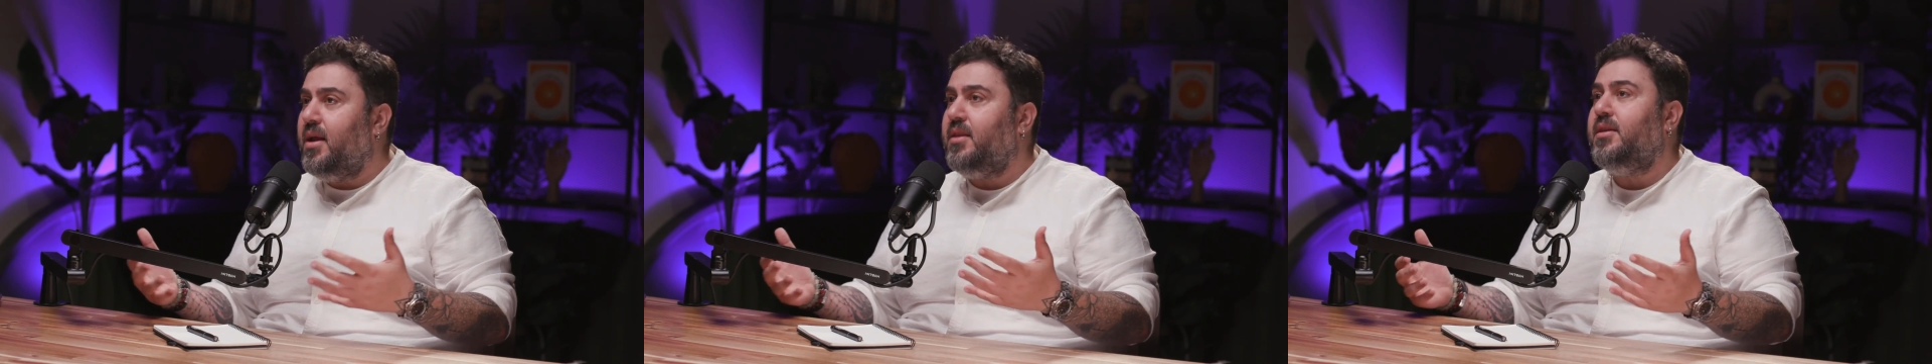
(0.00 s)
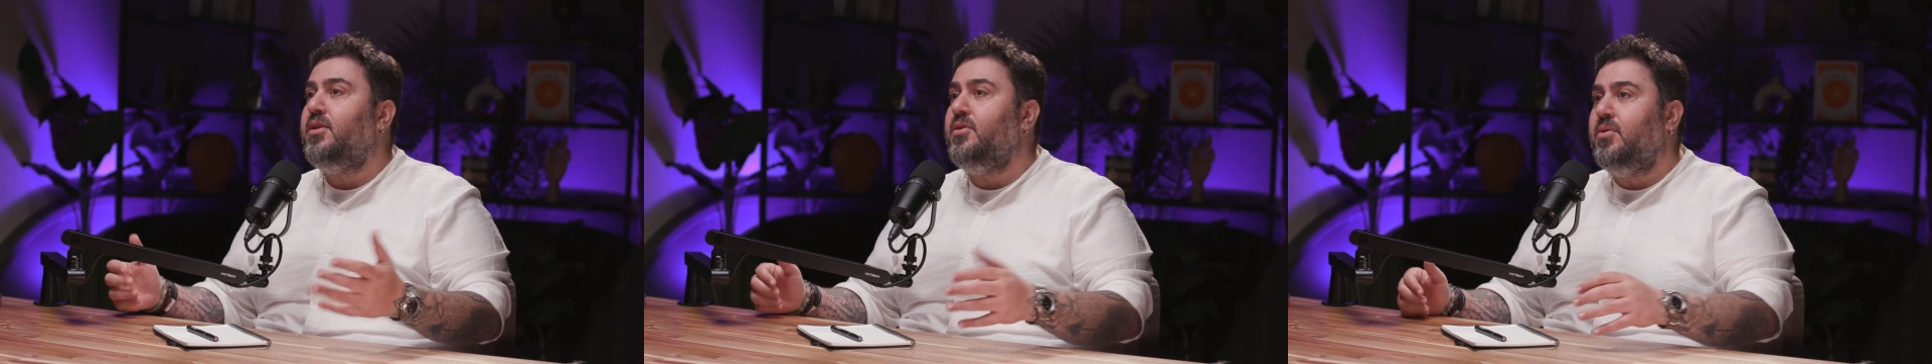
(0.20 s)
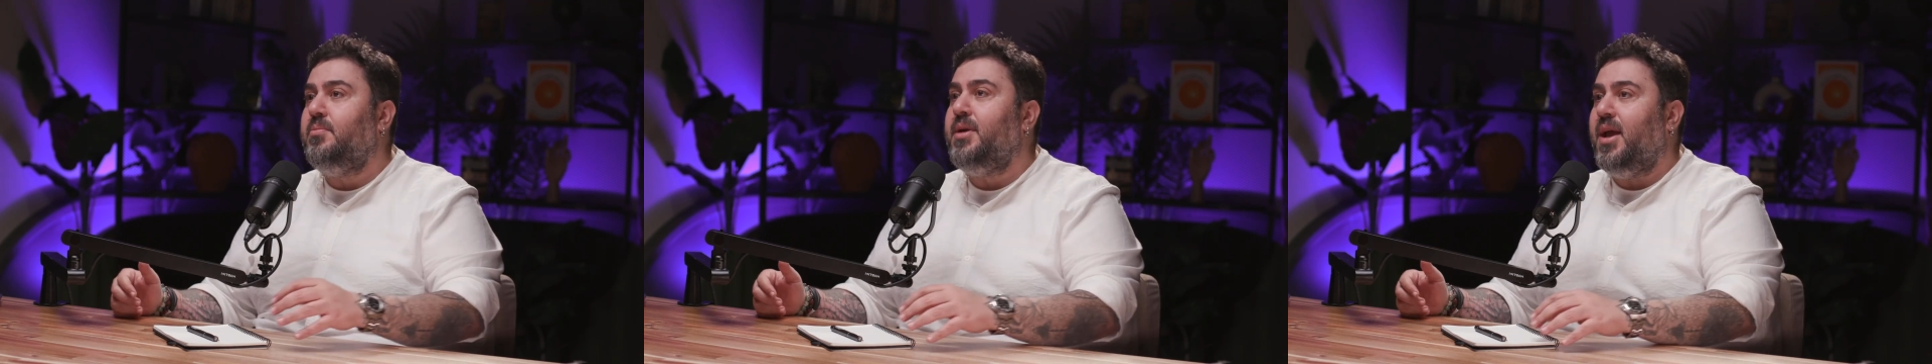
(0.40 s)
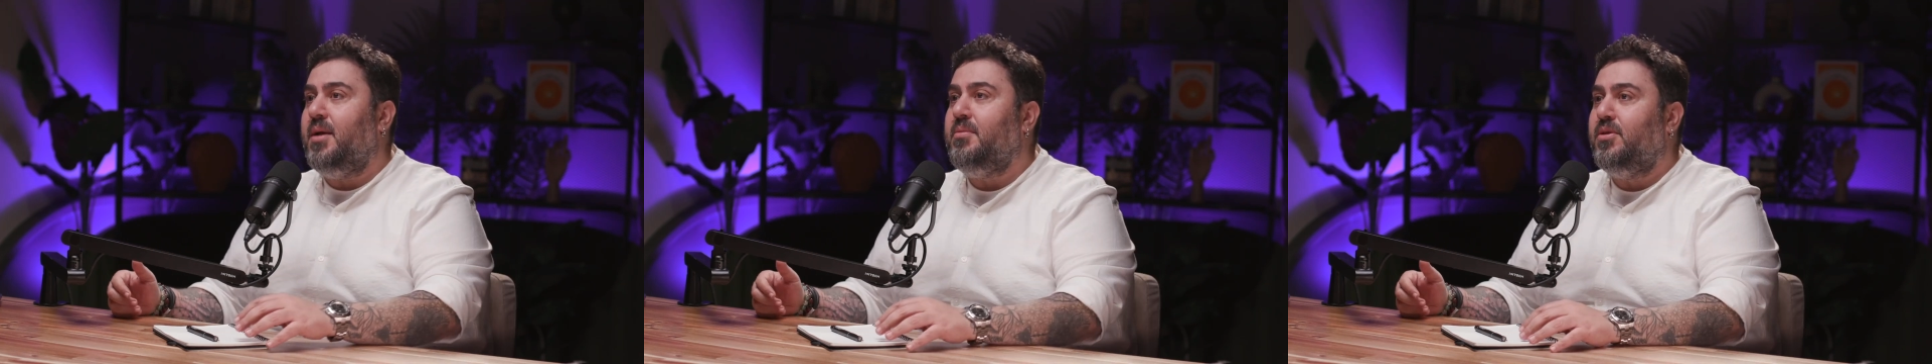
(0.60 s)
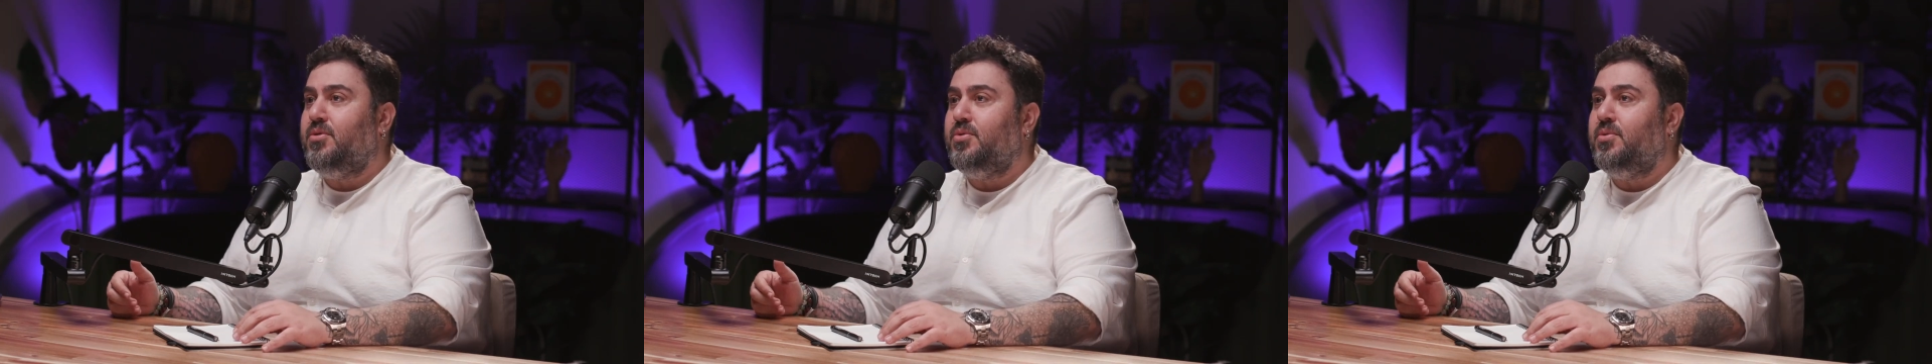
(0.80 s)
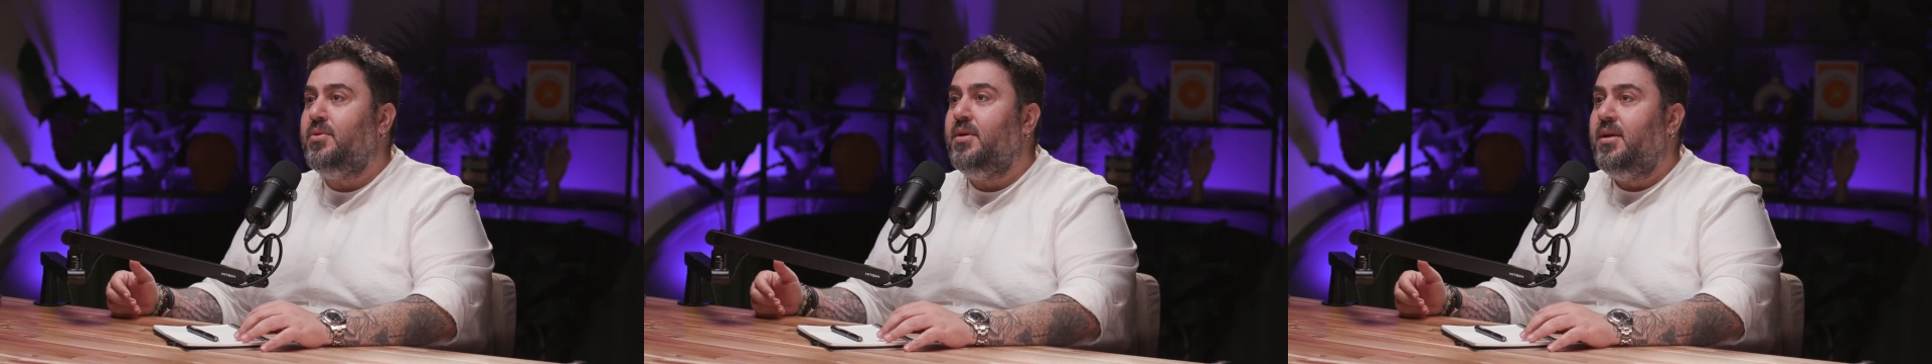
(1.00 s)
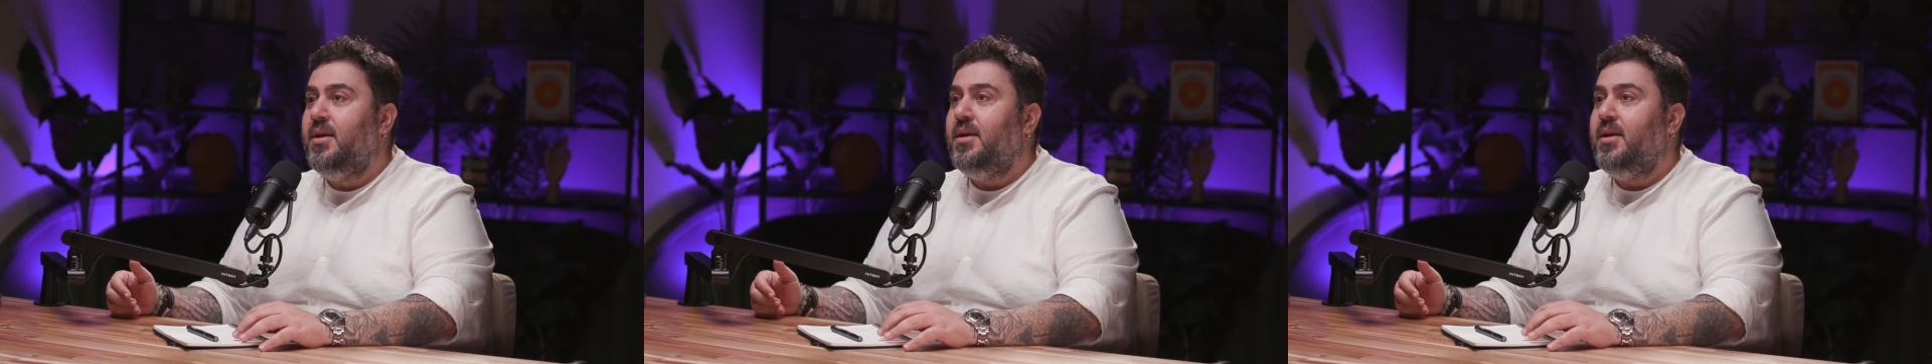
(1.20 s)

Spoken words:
and then you'll be able to